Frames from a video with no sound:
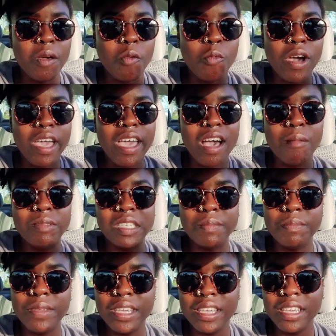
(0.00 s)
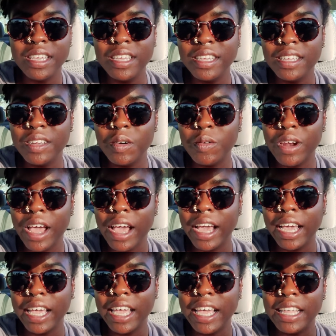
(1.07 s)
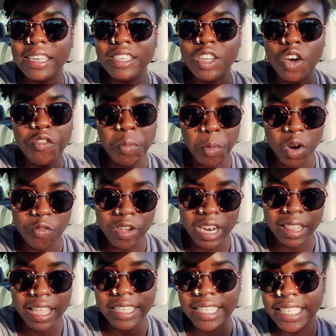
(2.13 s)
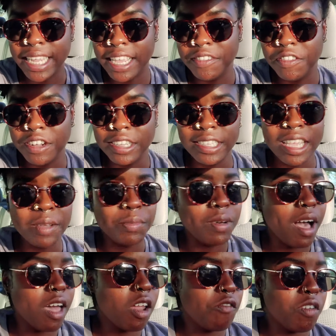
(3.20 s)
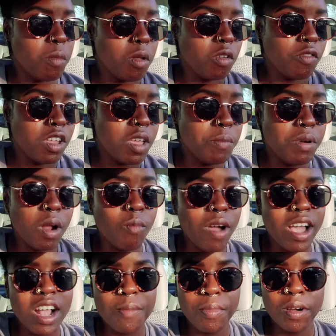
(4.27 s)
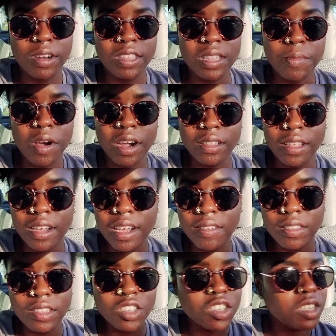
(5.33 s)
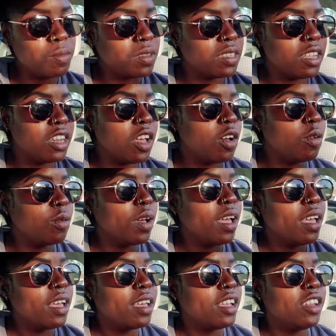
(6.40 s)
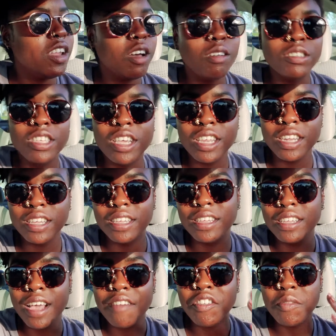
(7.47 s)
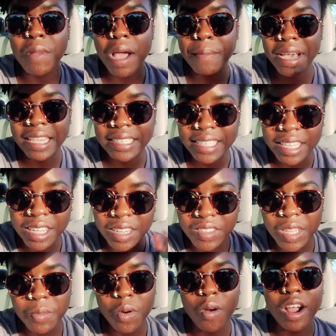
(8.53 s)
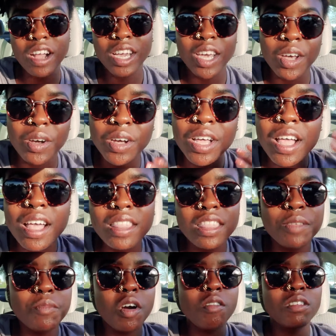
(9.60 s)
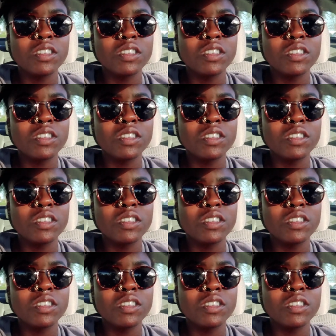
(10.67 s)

what helps me when I don't feel motivated, like today for example, I don't feel motivated, but I'm right here parked in the parking lot of the gym because I know, you know, it's gonna, I have to remind myself, the more I go, the more